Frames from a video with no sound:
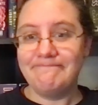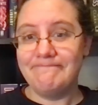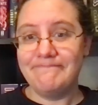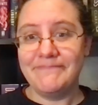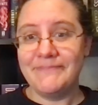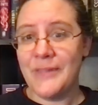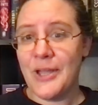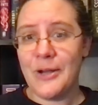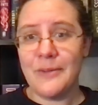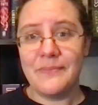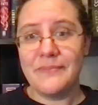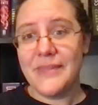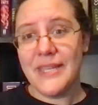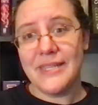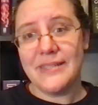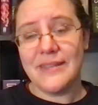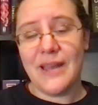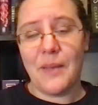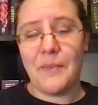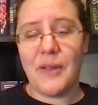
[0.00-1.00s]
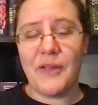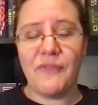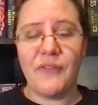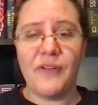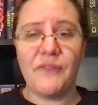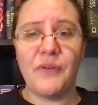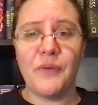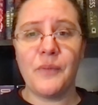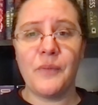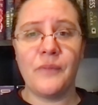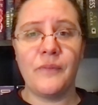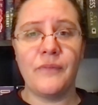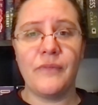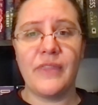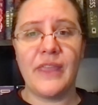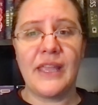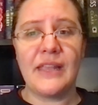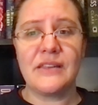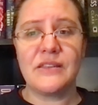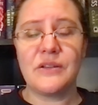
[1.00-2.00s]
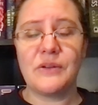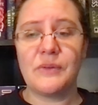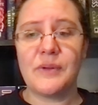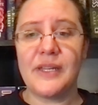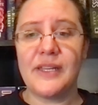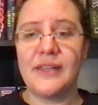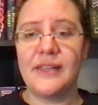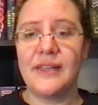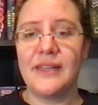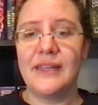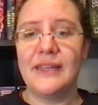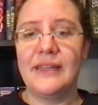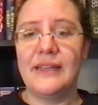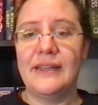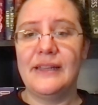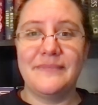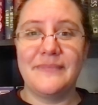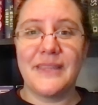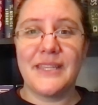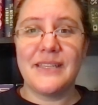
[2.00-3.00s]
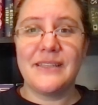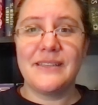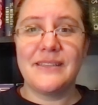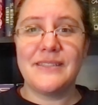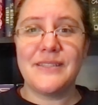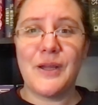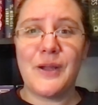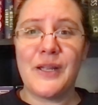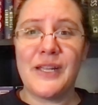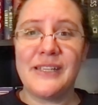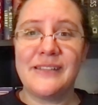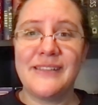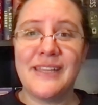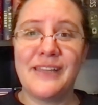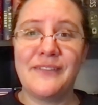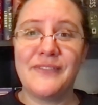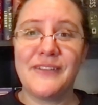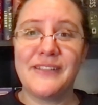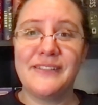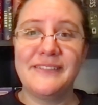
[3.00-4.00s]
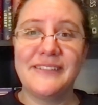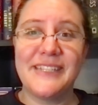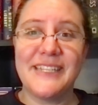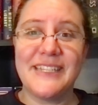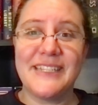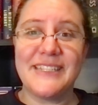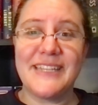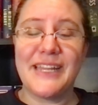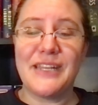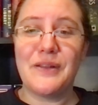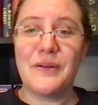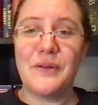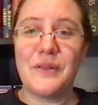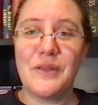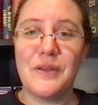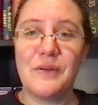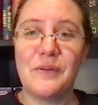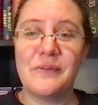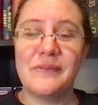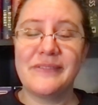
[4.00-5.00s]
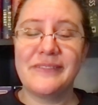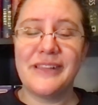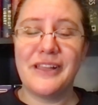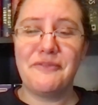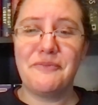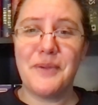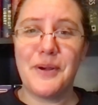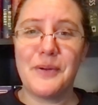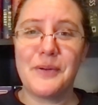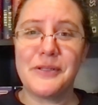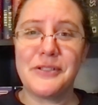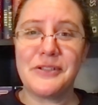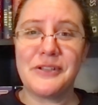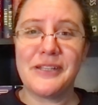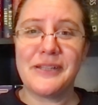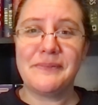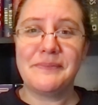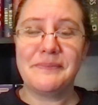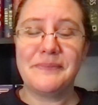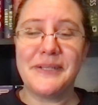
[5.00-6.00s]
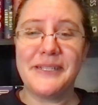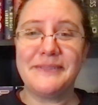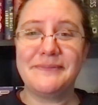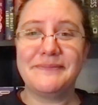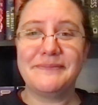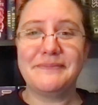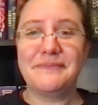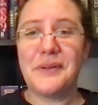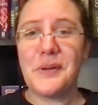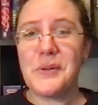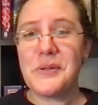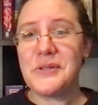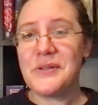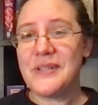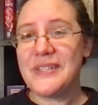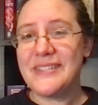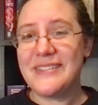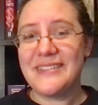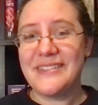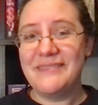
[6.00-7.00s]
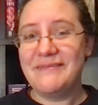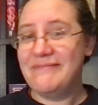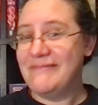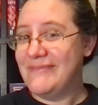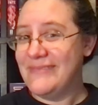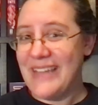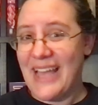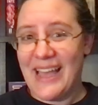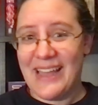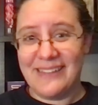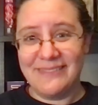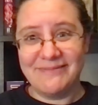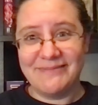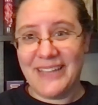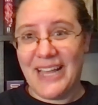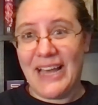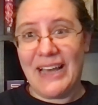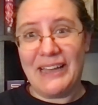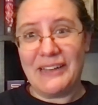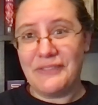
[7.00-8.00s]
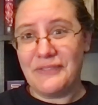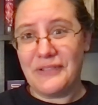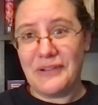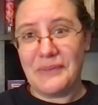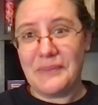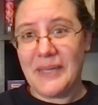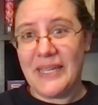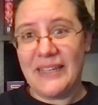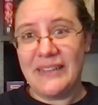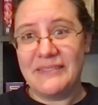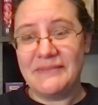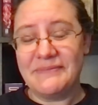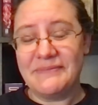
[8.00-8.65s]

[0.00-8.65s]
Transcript: no, it's not my favorite thing to read. Sorry, David, because I know you love poetry, but poetry is not hot for me.